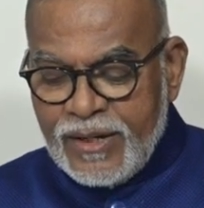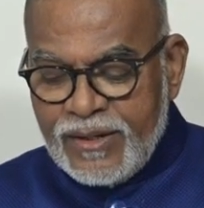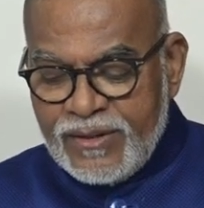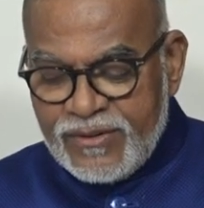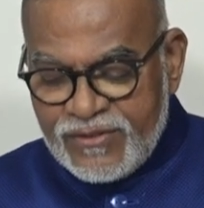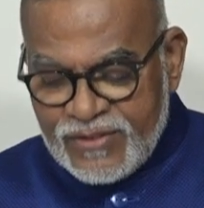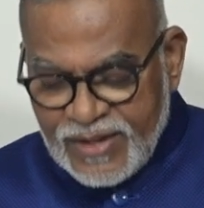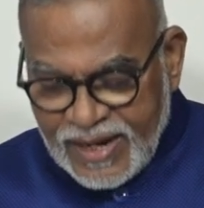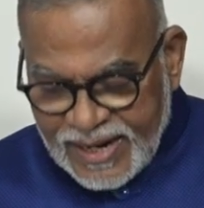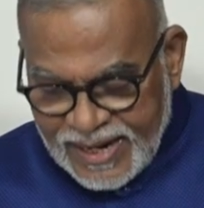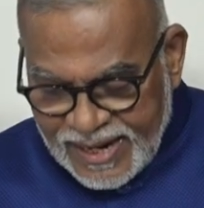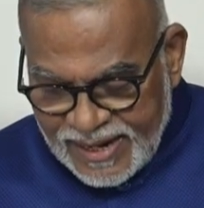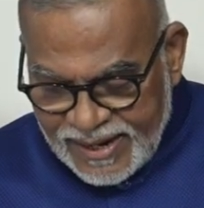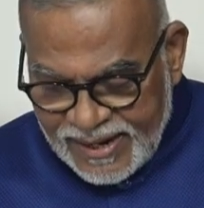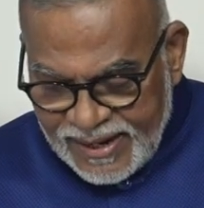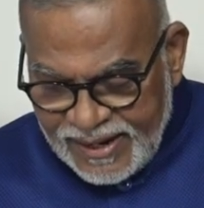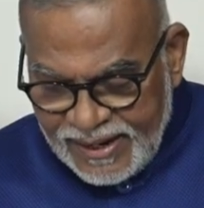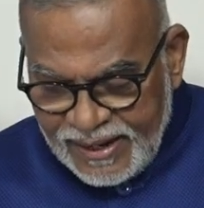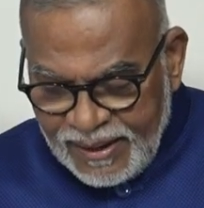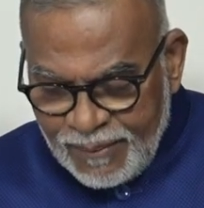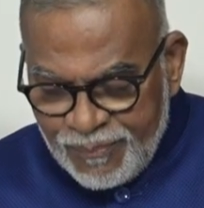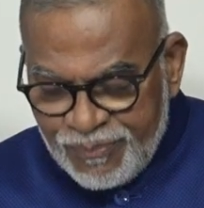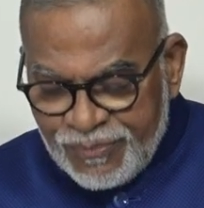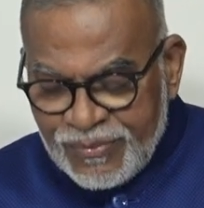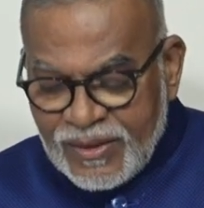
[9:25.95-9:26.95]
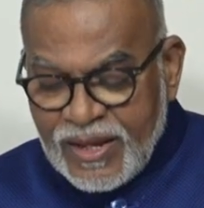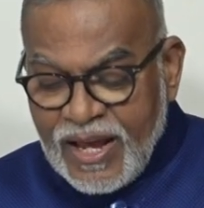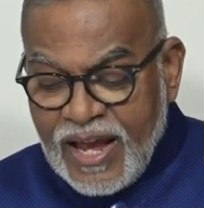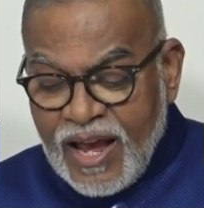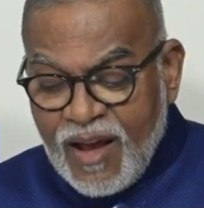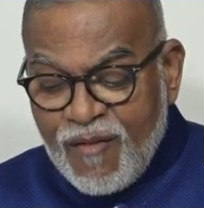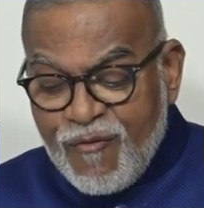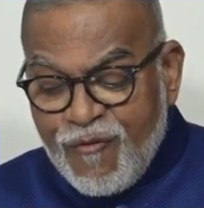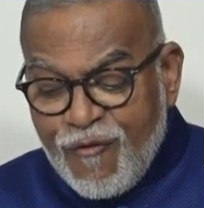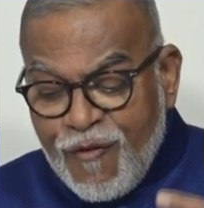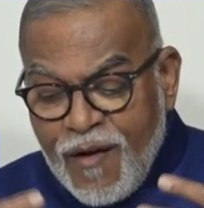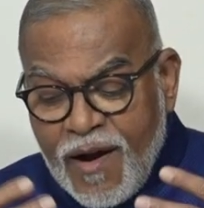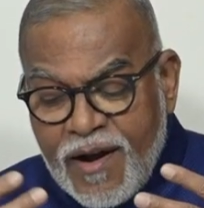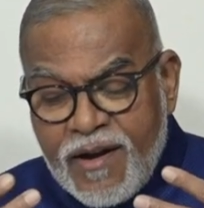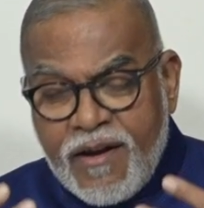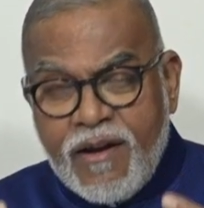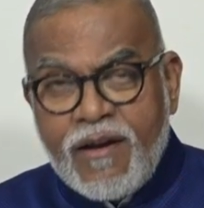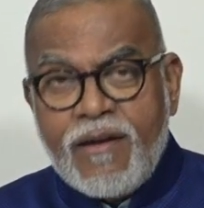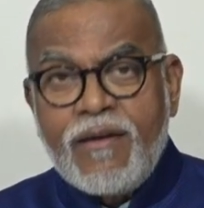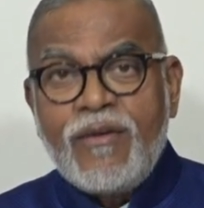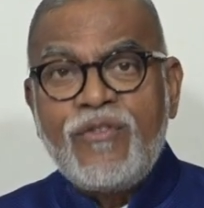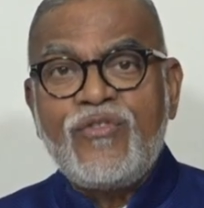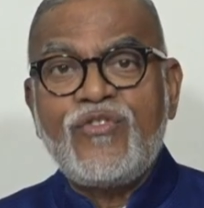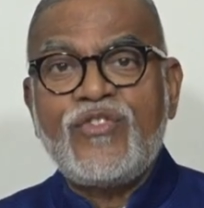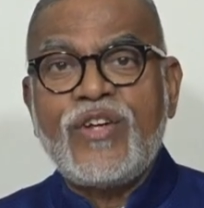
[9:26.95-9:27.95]
Secondly, a
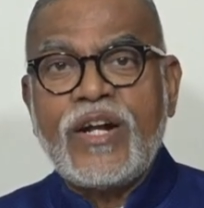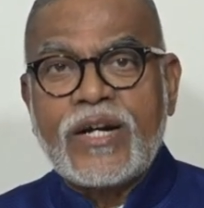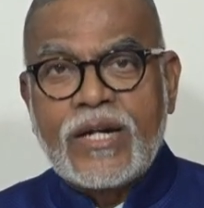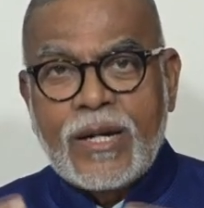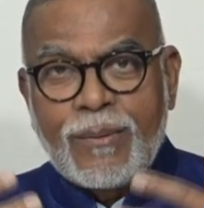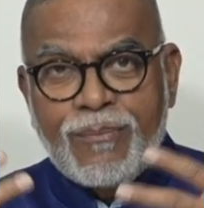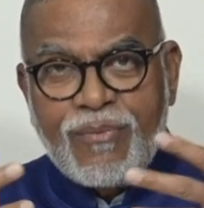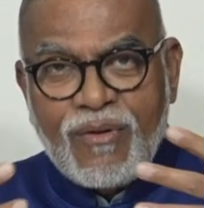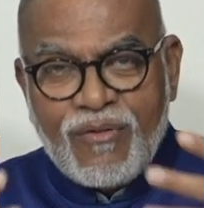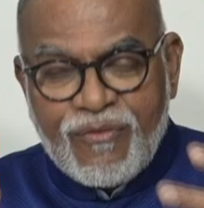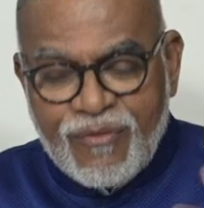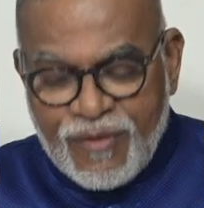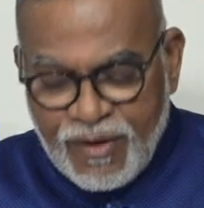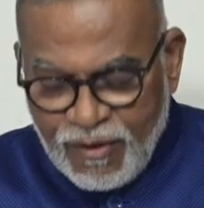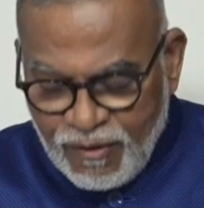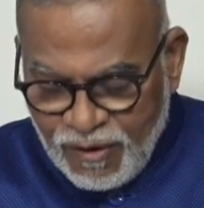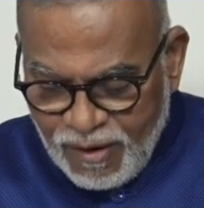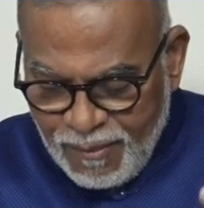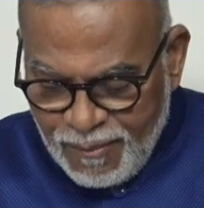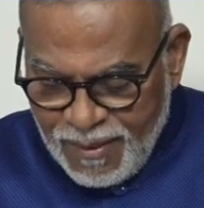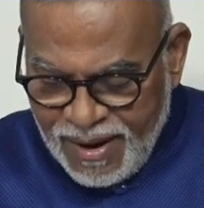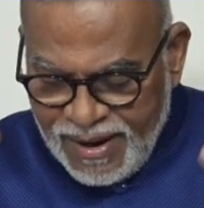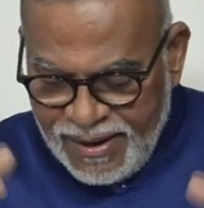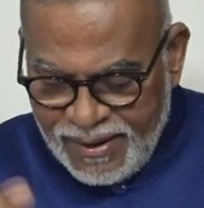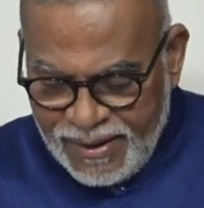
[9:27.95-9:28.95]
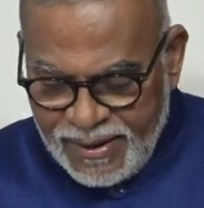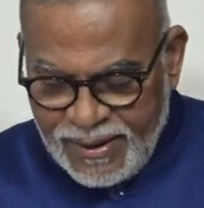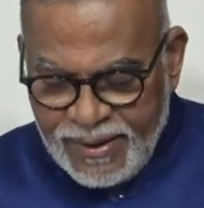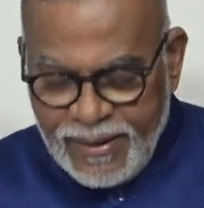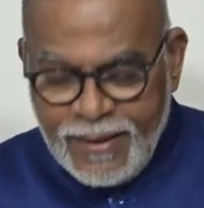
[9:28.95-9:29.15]
federal setup of government.